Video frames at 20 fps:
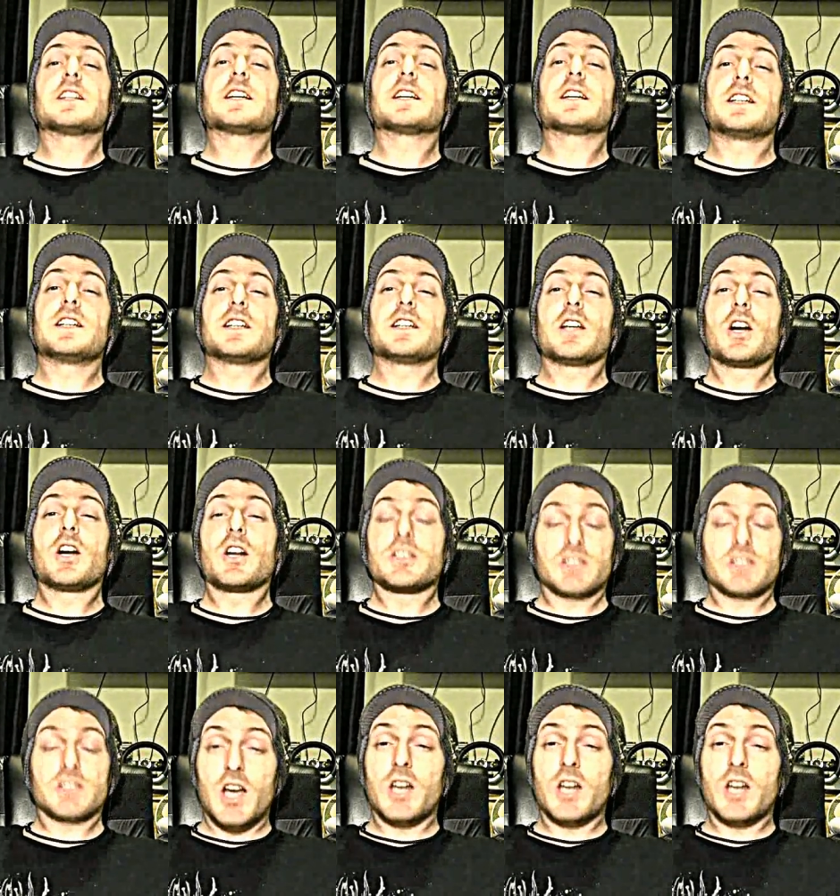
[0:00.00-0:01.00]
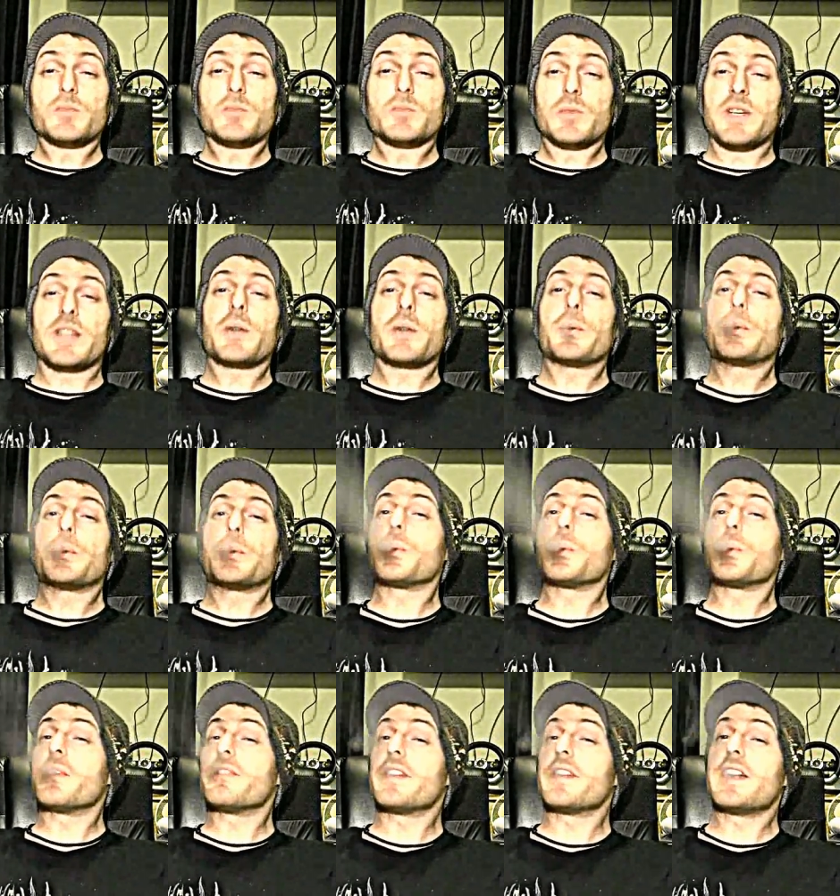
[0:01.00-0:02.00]
still kicking it loud, loud
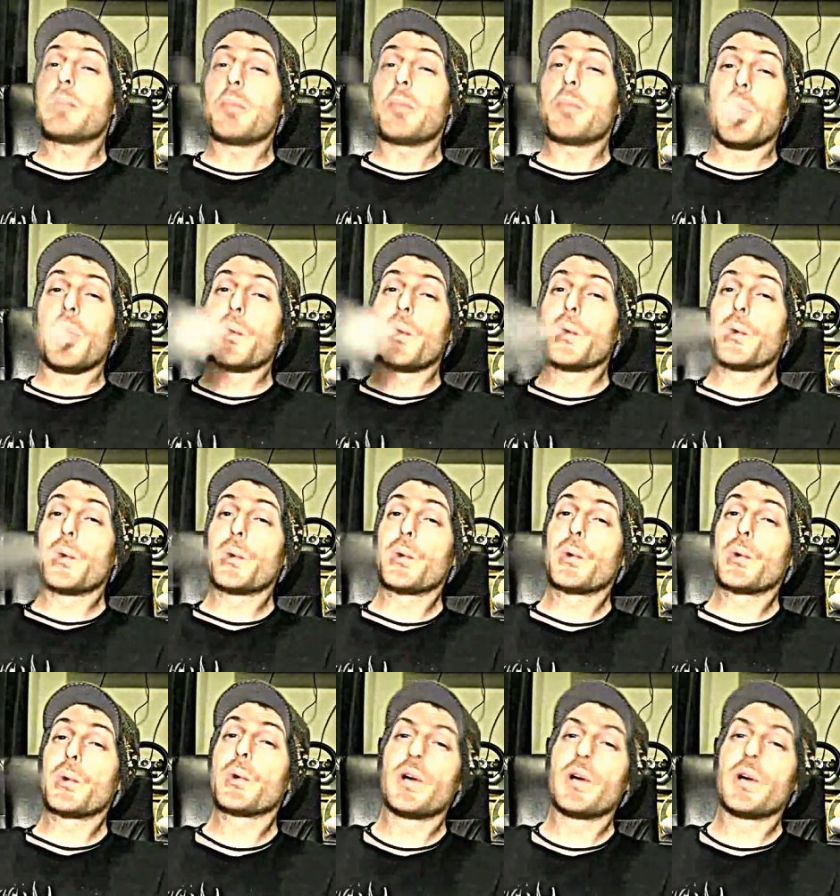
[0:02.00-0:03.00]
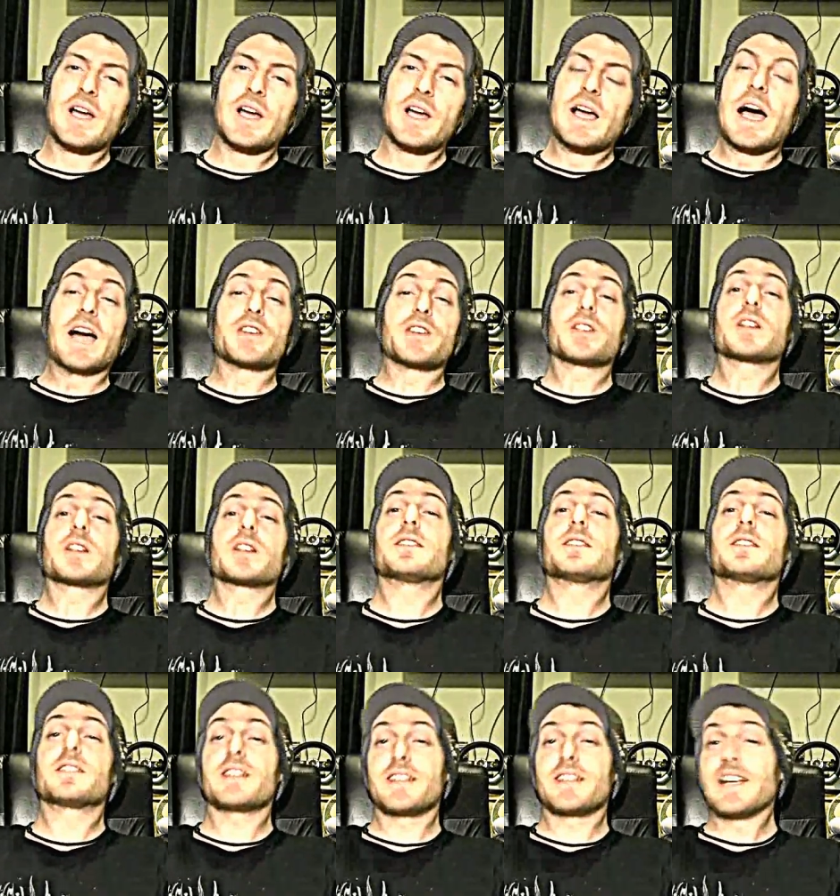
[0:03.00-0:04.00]
with, with vapor,
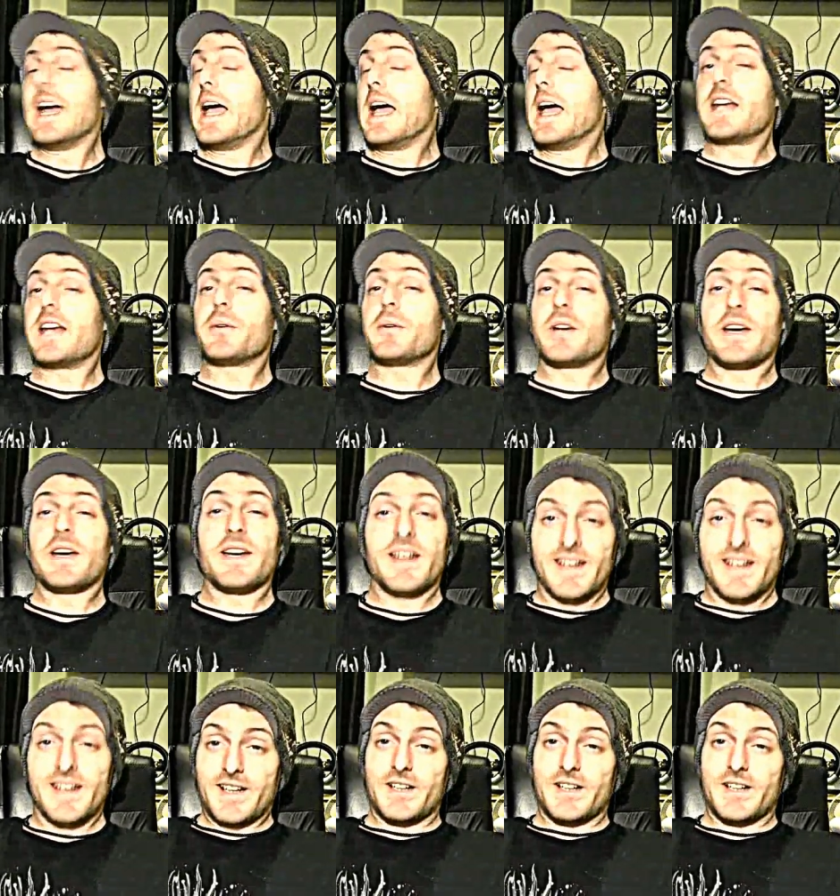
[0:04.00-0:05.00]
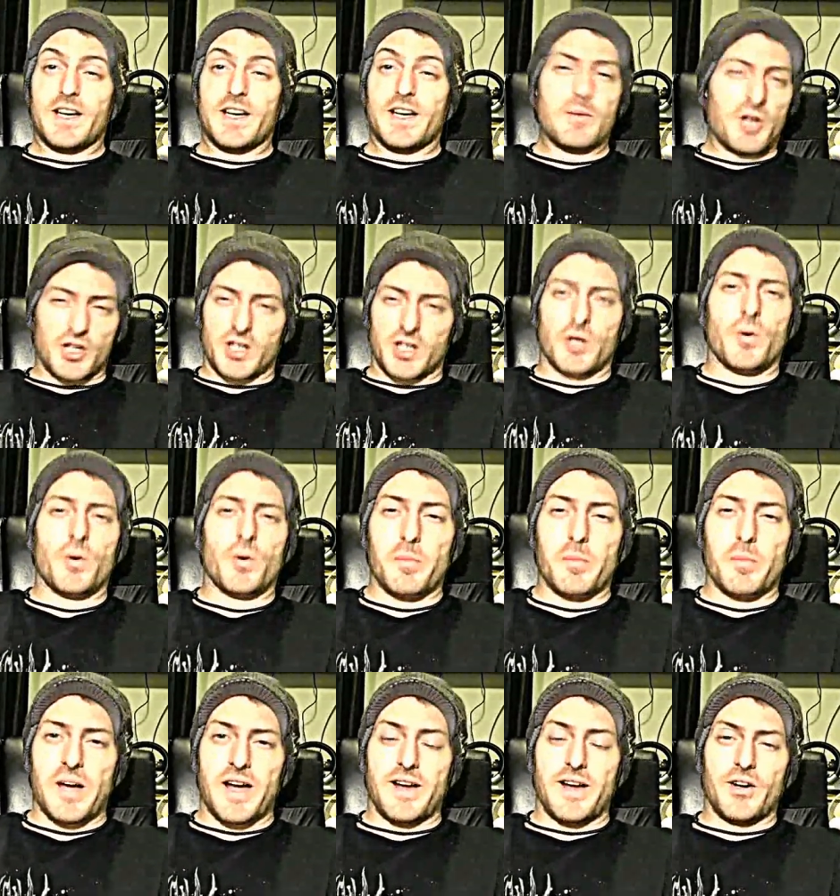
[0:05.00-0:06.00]
as you can see. Anyway, uh, I'm not
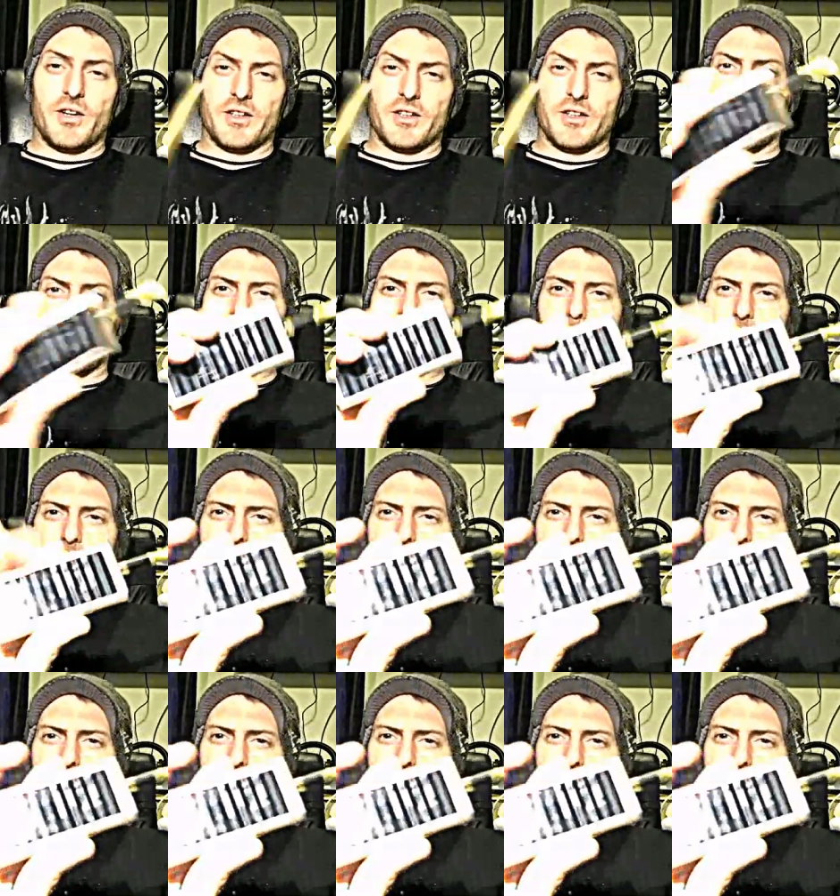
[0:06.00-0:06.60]
going to go on about it all